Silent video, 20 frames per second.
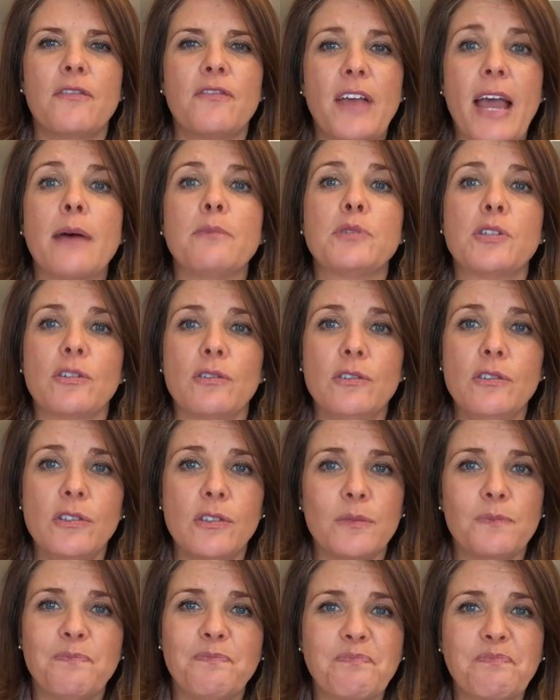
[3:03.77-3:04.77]

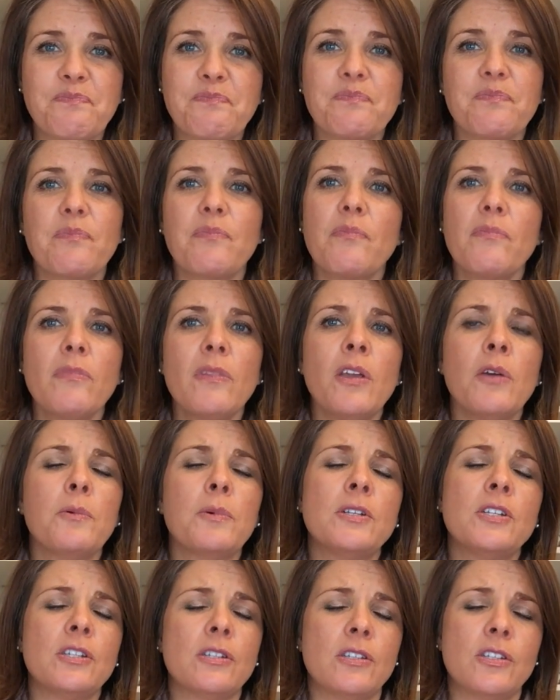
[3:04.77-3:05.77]
capsules,
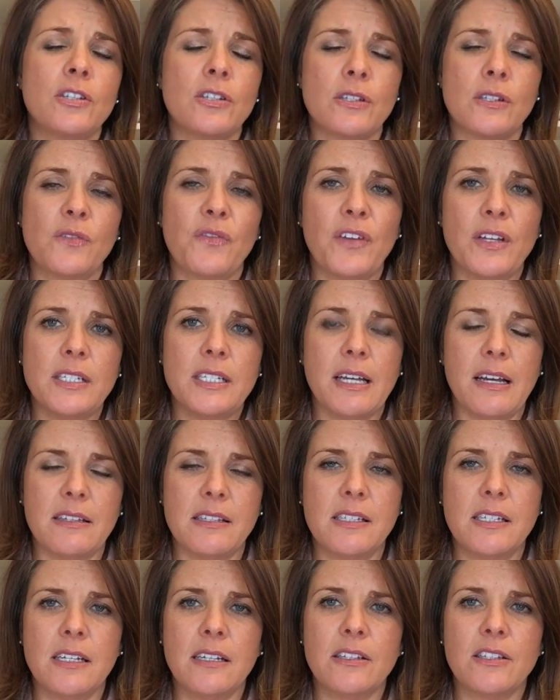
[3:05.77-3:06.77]
which is just
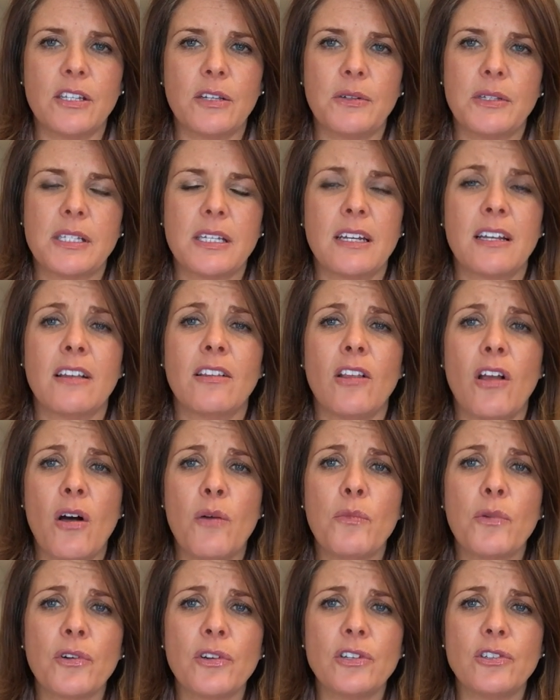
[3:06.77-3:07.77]
fantastic. So he's getting a
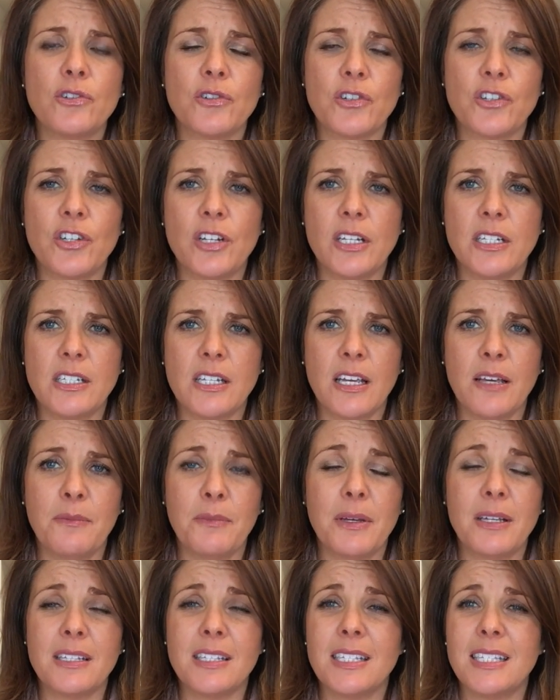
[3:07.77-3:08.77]
lot more nutrition into
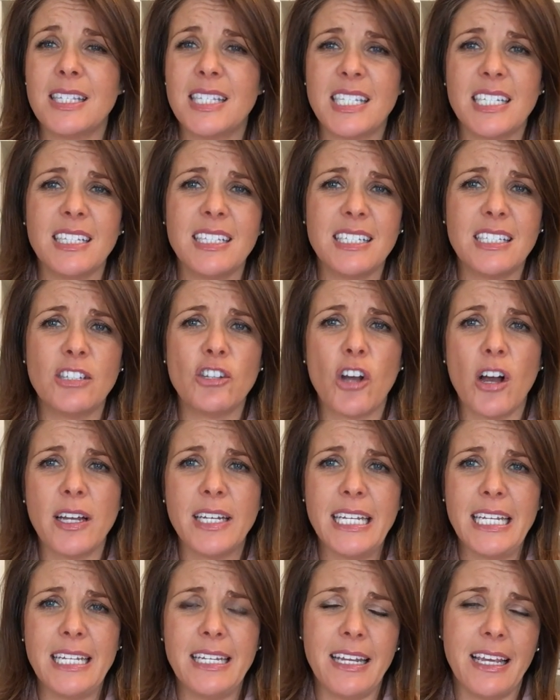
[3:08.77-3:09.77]
him because he still is
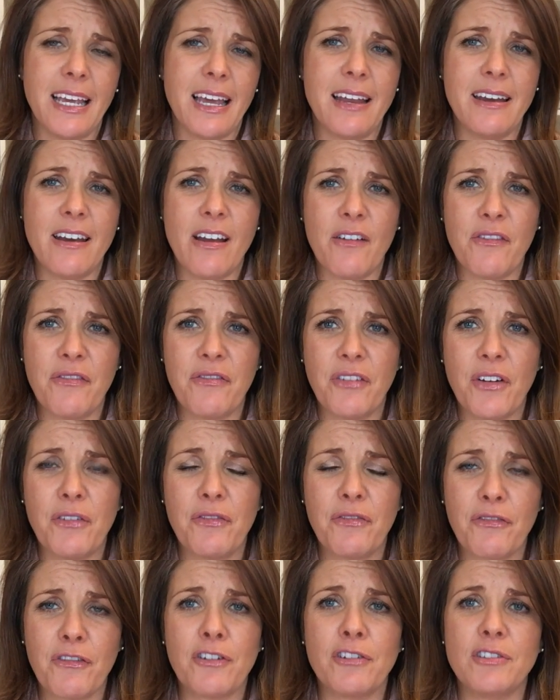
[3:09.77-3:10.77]
not eating enough
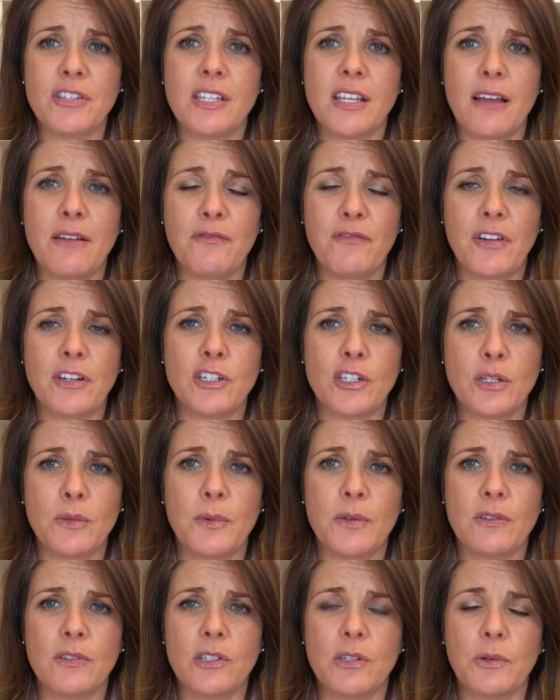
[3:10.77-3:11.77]
fruits and
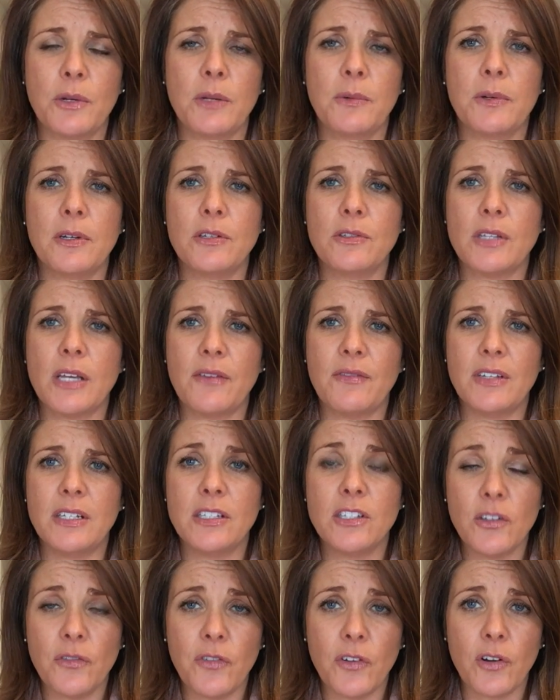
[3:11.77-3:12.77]
vegetables. So anyone who's having
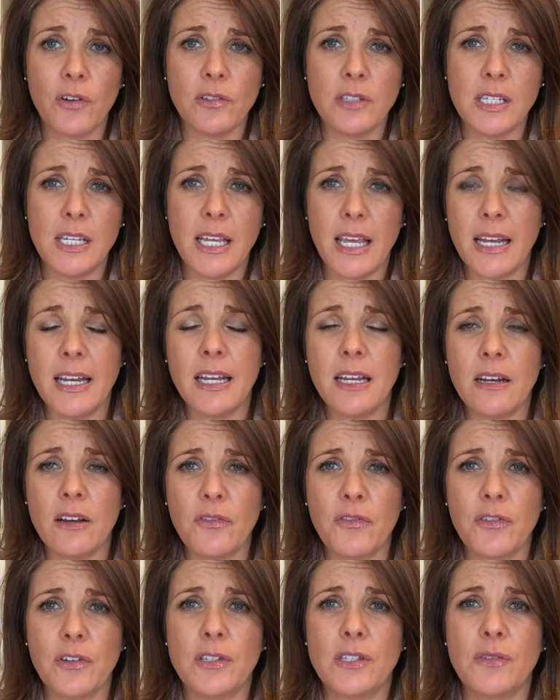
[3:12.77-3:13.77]
difficulty getting
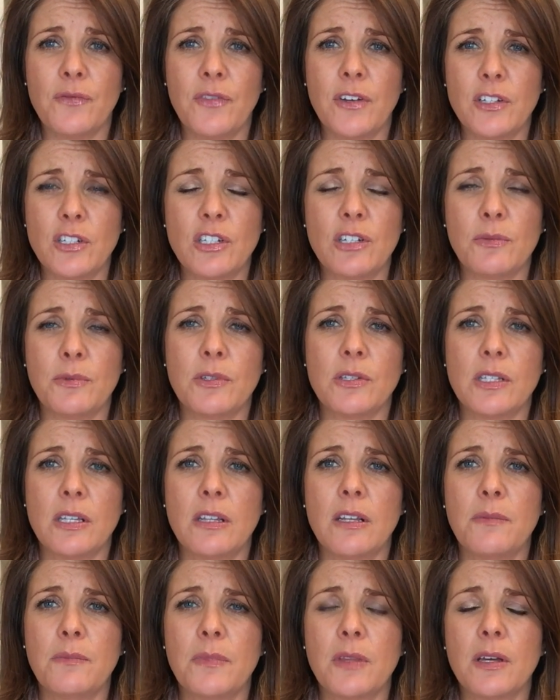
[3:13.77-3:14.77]
enough fruits and vegetables
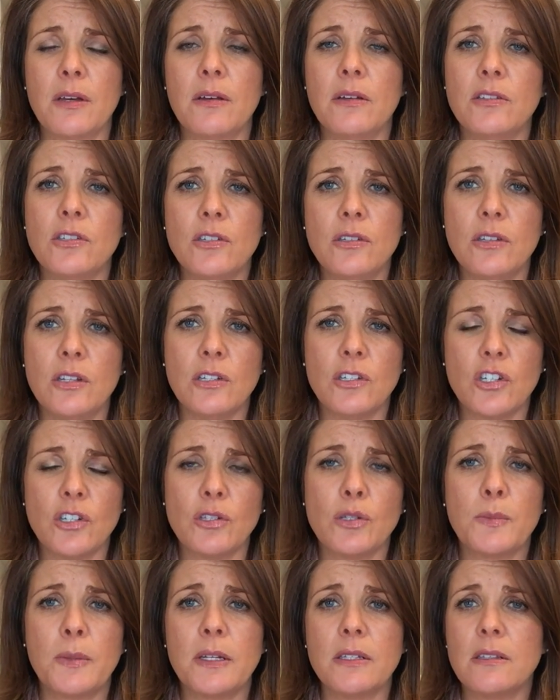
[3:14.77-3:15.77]
in them, the
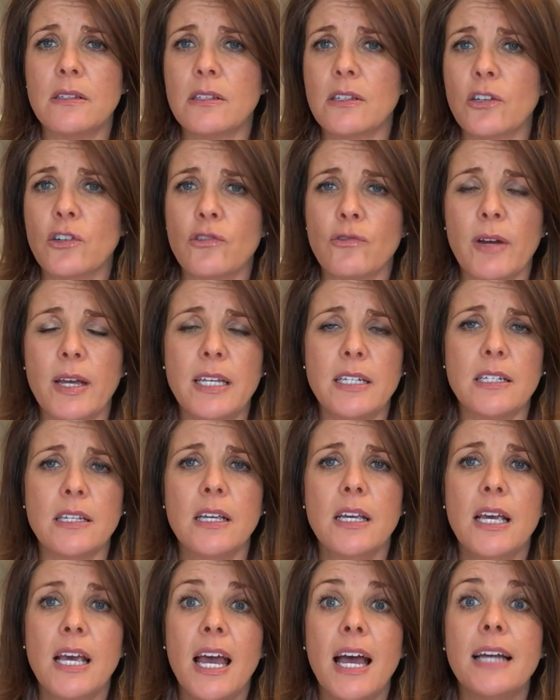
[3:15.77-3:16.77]
Juice Plus is a great
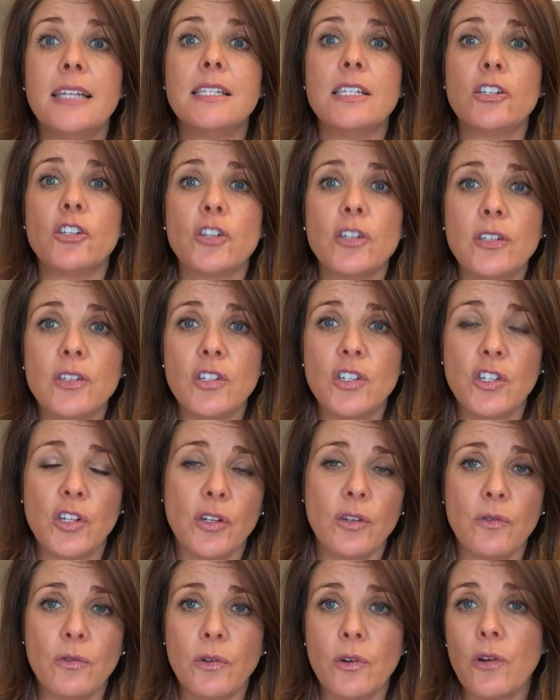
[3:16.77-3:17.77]
addition
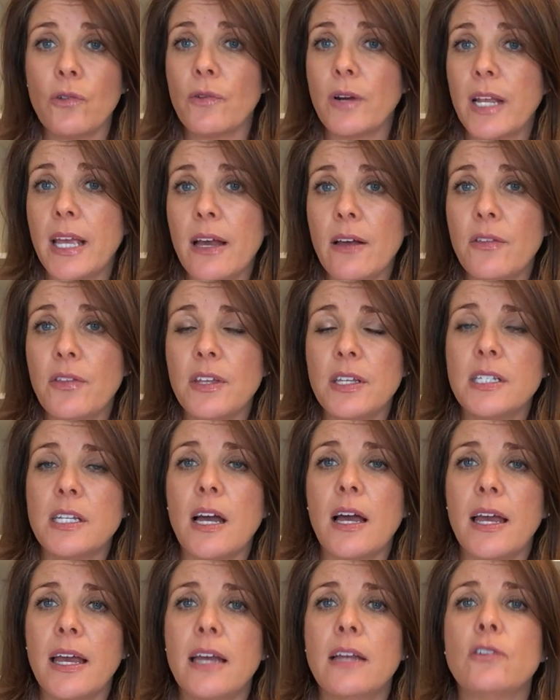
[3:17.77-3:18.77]
to an already healthy
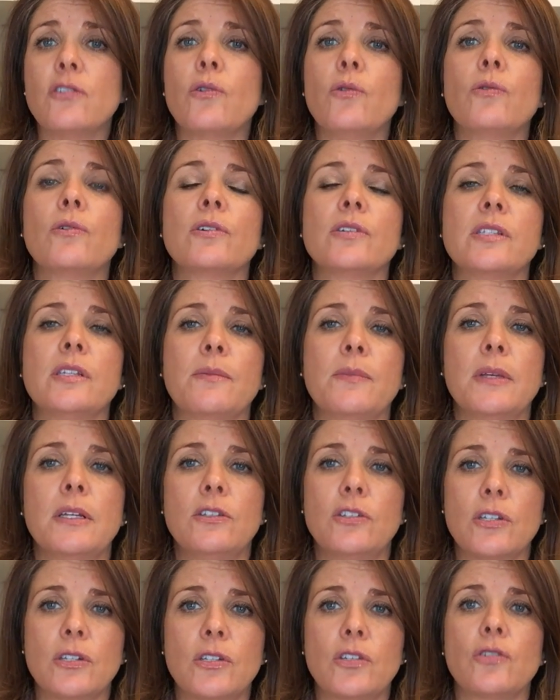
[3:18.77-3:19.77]
diet, or something
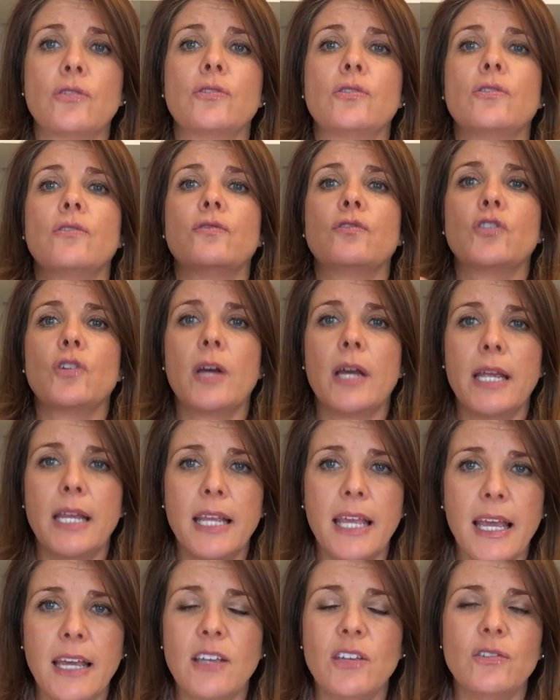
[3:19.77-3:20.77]
to sort of try
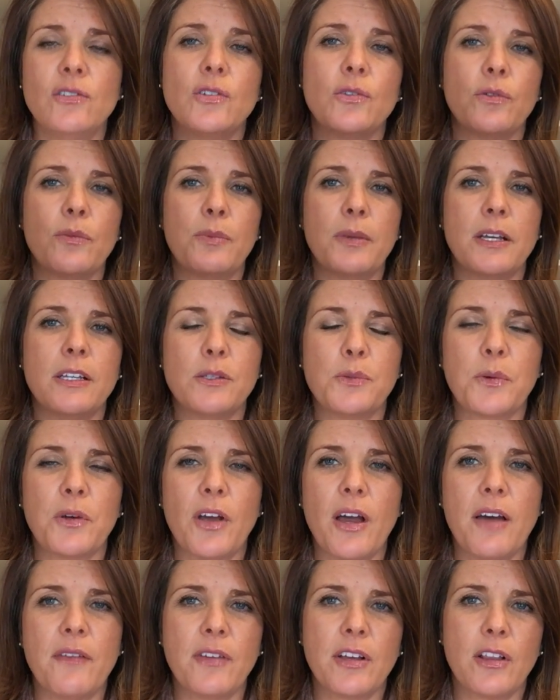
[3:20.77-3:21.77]
and get you to a place where
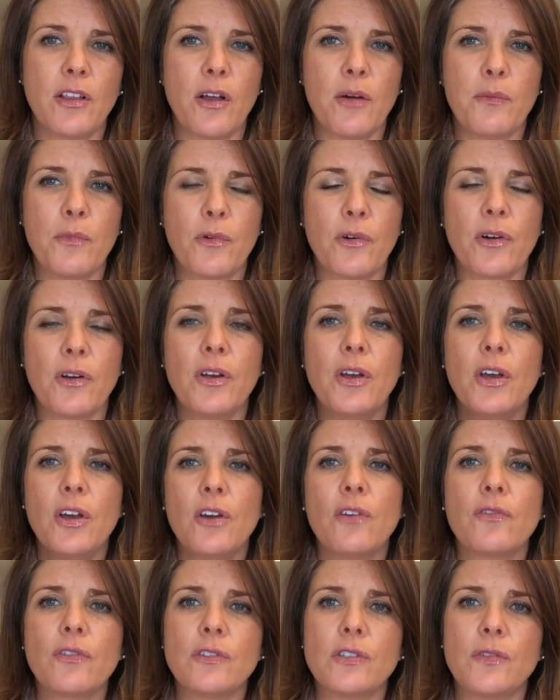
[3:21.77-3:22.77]
you're having a lot more
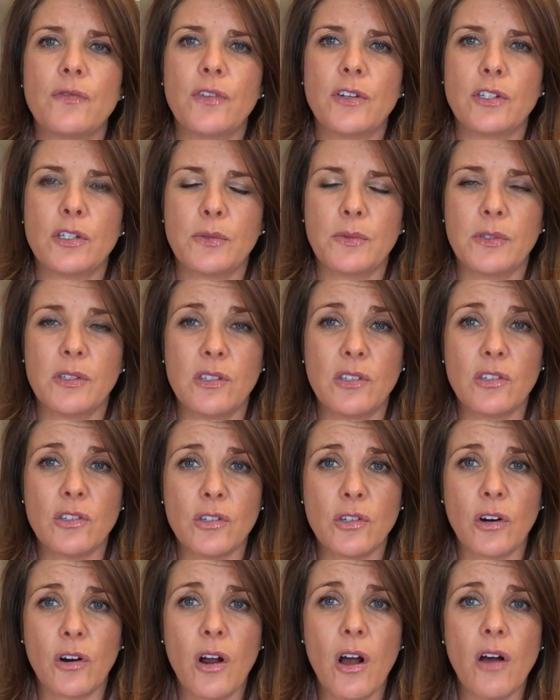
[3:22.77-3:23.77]
fruits and vegetables to
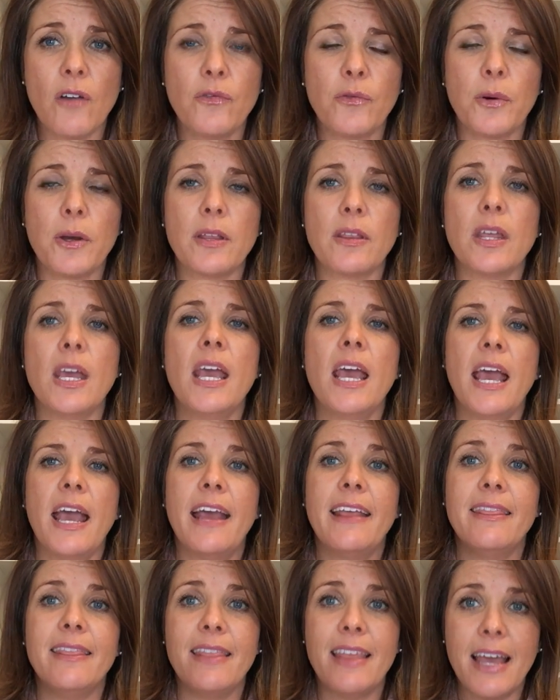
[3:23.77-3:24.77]
start off with,
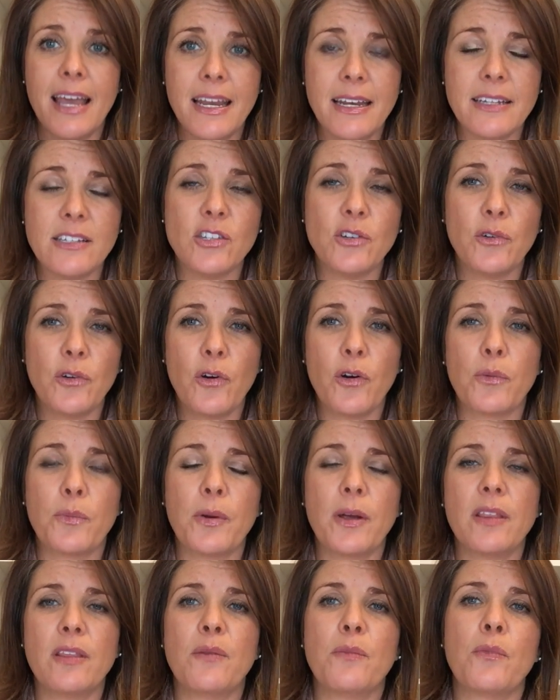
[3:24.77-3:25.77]
and then as you
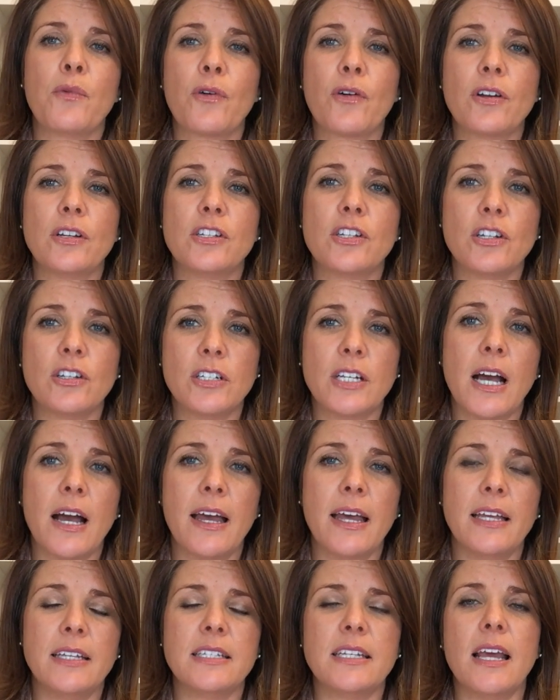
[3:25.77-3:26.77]
incorporate them more into your
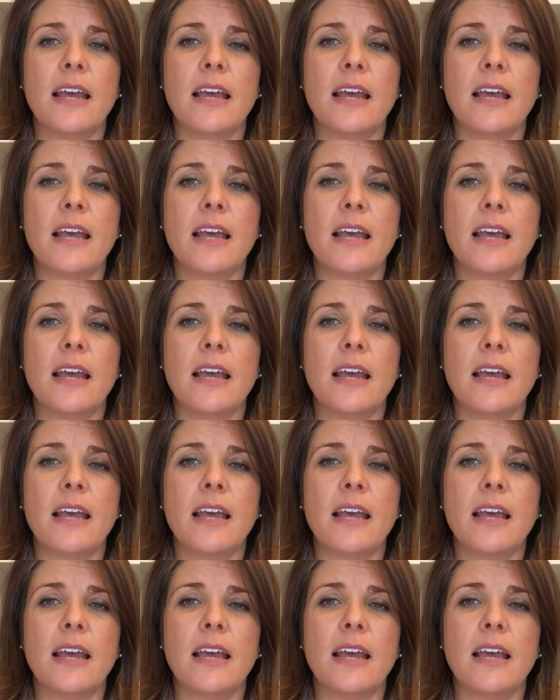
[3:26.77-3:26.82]
diet.